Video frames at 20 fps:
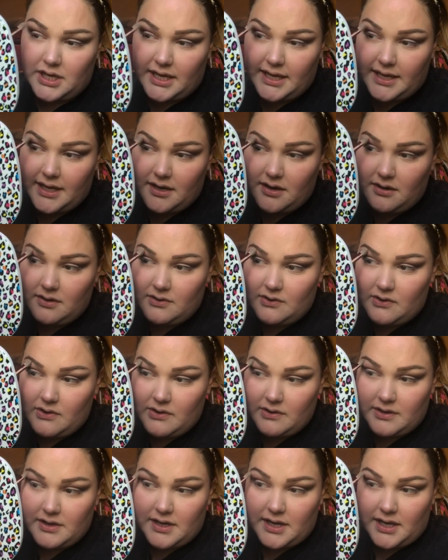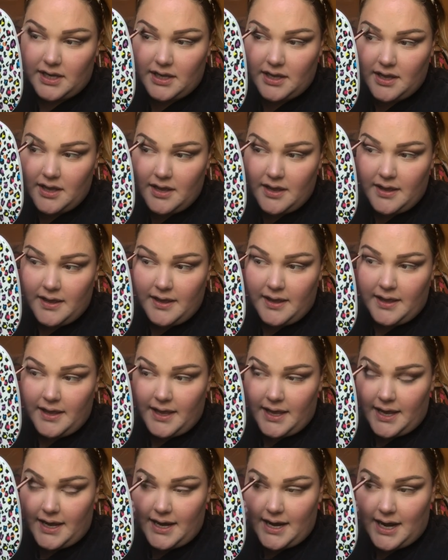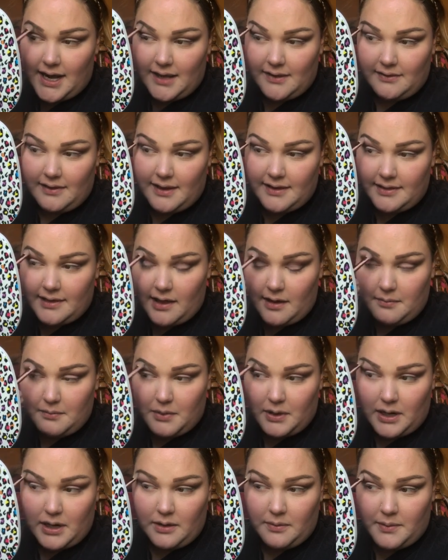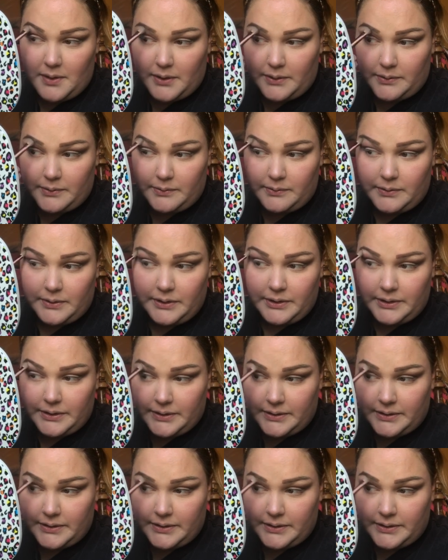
I cannot talk today. and highlight that brow bone.